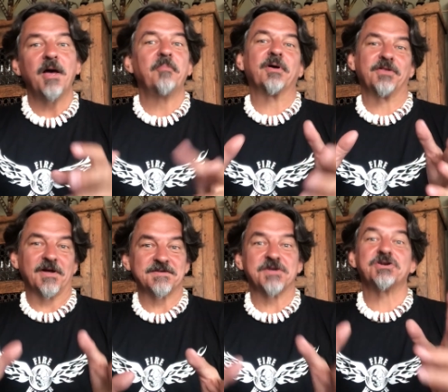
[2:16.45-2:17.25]
but
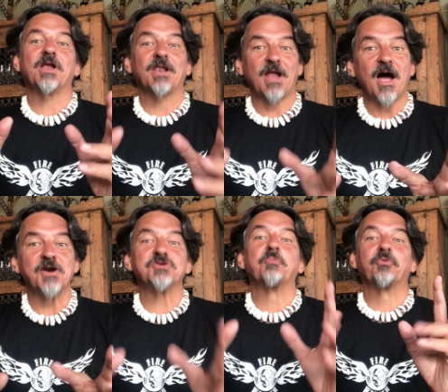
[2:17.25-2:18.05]
not such a
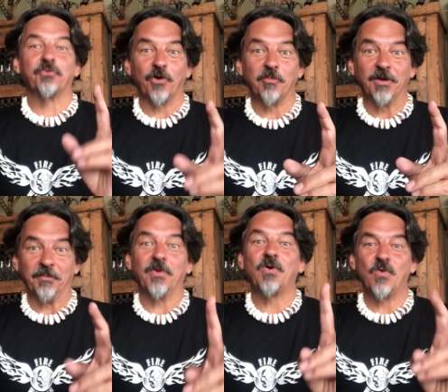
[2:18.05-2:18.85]
large
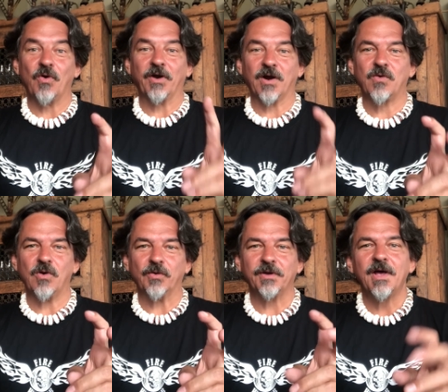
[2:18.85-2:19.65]
problem, quote
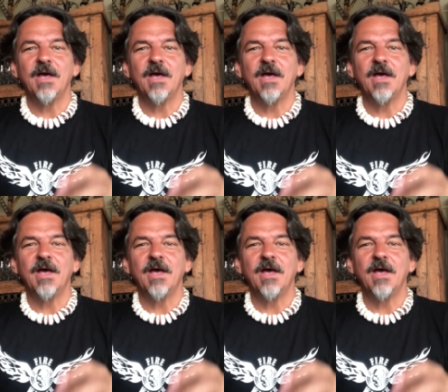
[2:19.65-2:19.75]
unquote.